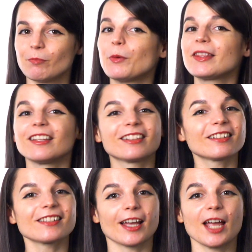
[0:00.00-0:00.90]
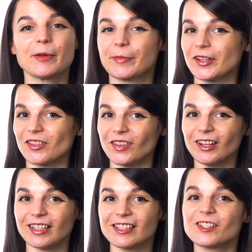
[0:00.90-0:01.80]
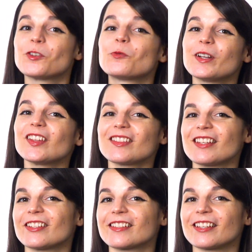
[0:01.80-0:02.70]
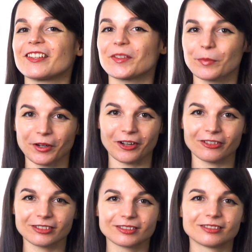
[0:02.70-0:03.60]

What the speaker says: but with a little time and perseverance, you will see your skills improve.